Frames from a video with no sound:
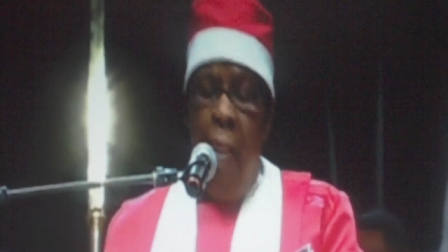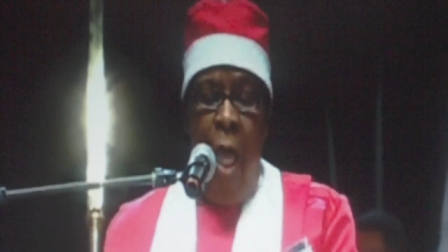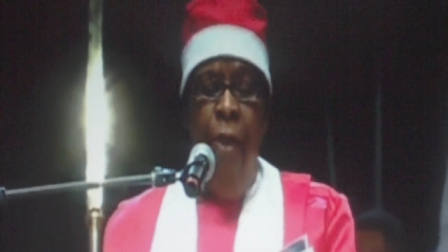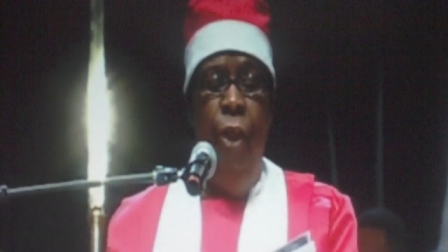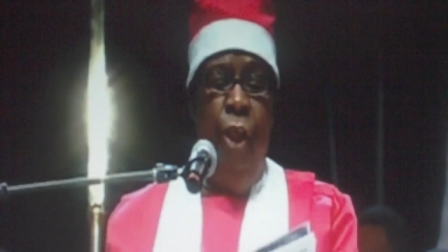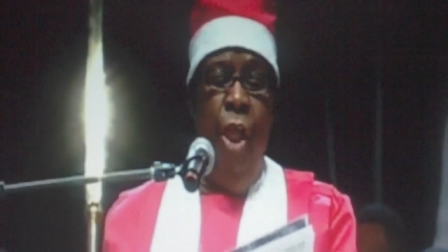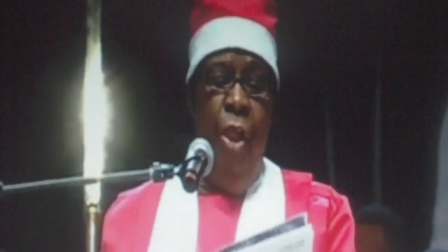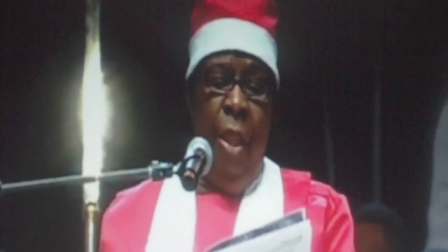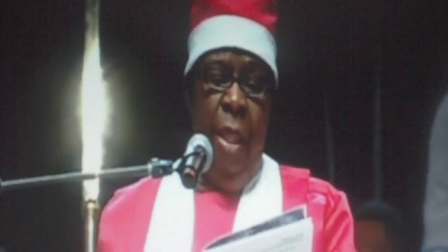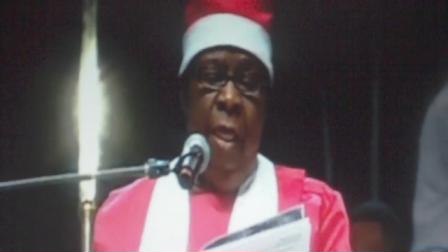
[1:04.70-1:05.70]

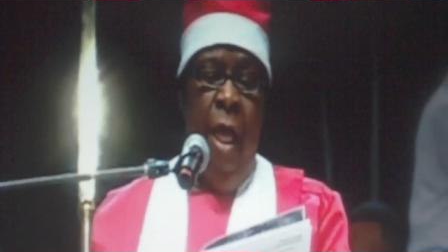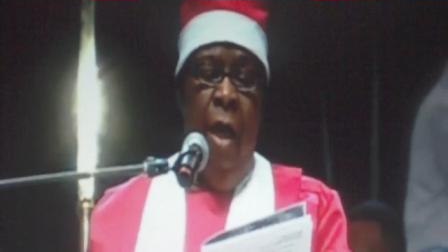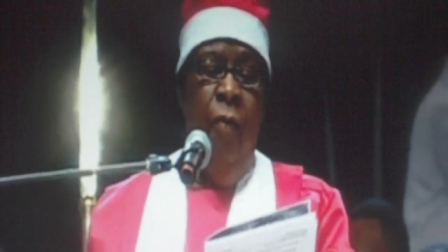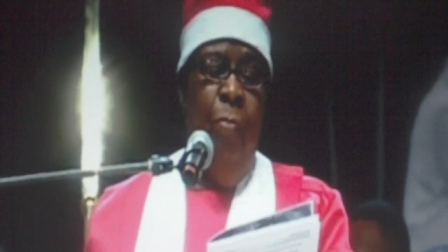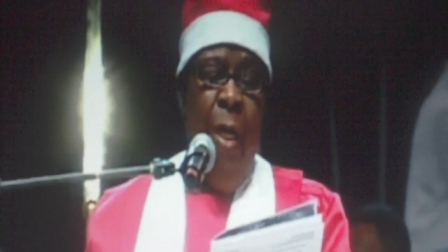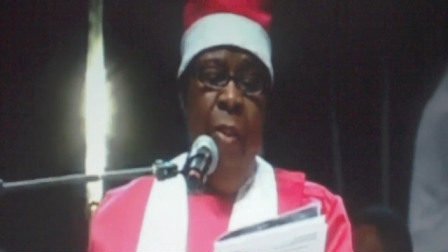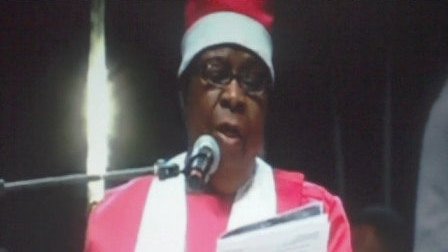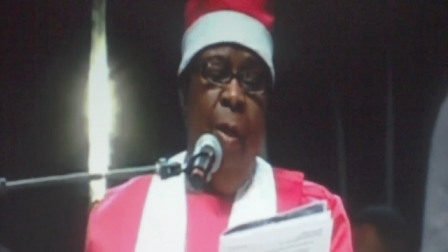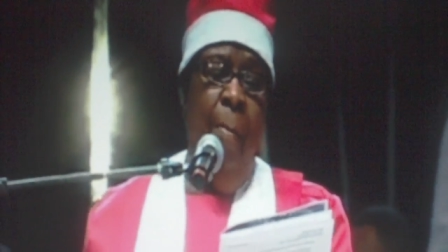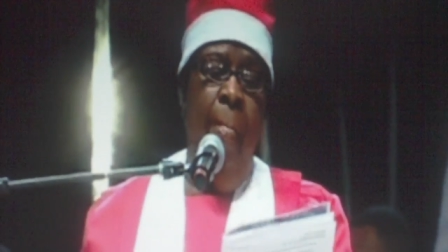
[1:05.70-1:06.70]
undergirding of
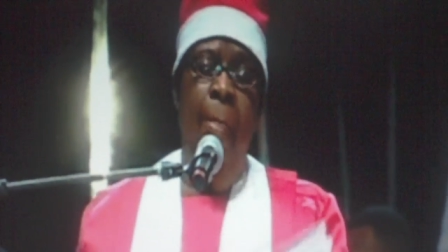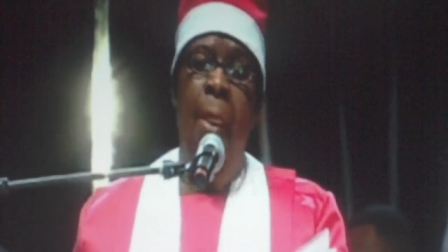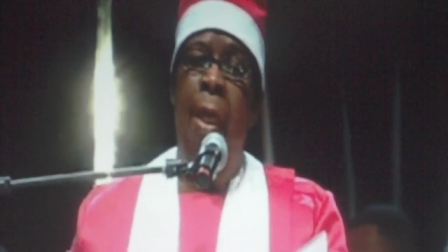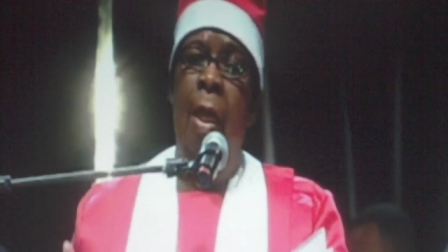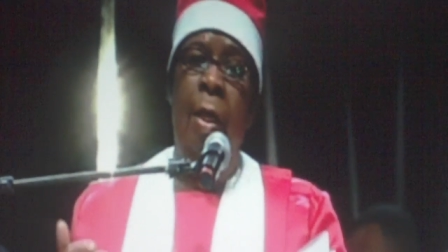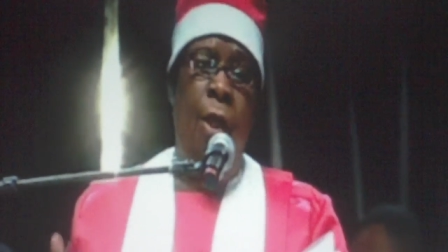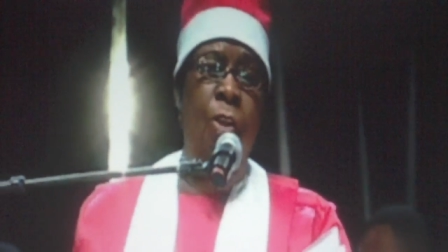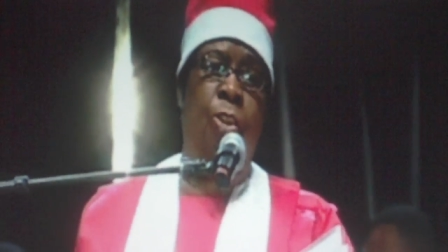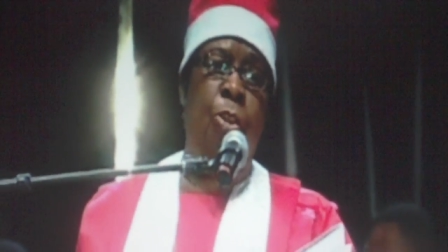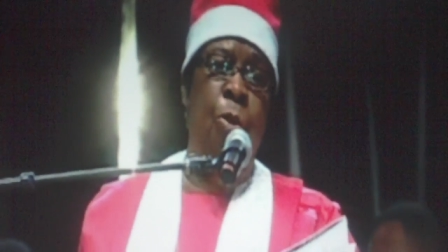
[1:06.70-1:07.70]
Mother
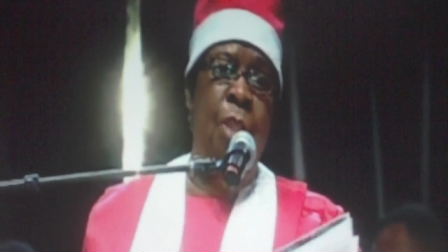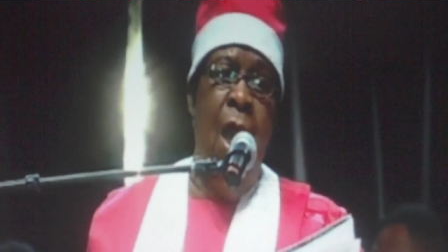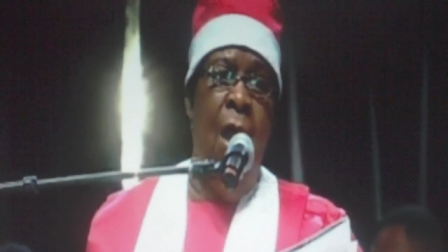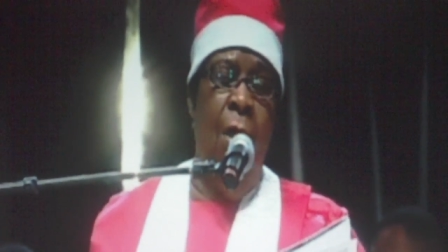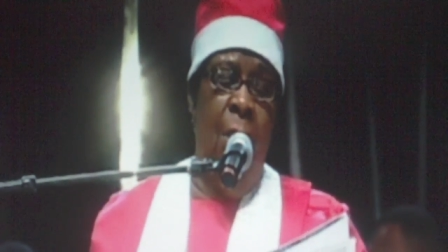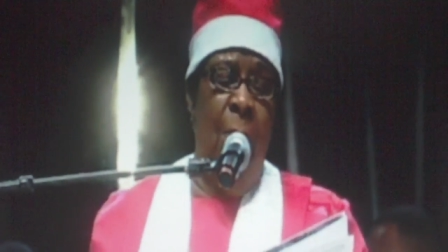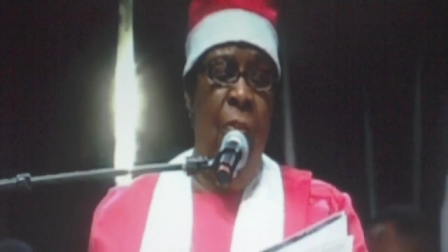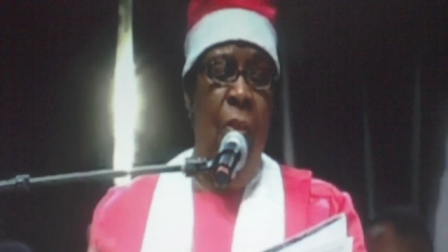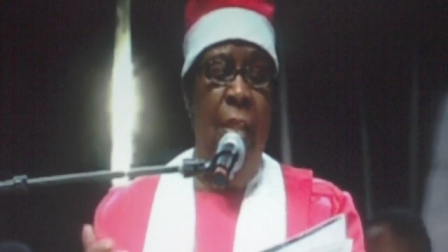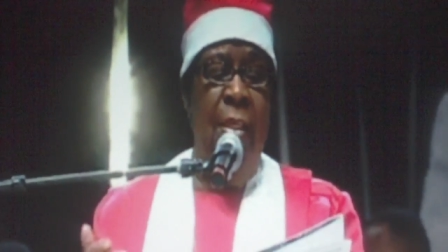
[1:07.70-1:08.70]
Gertrude Young and
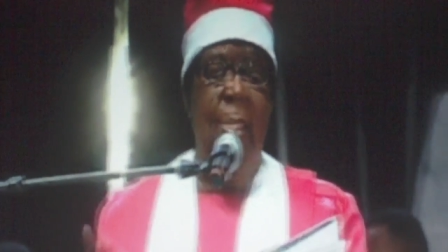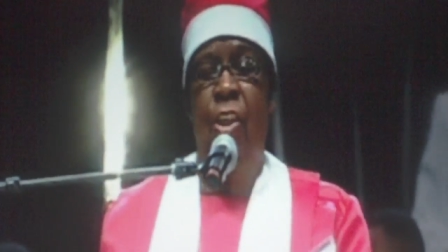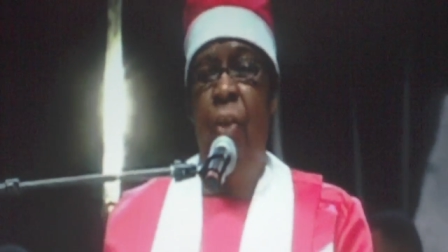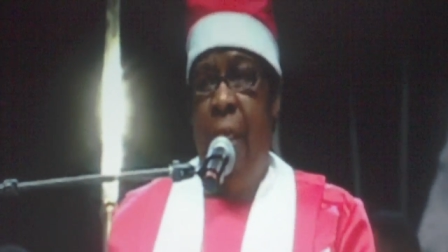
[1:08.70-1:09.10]
Mother Tasker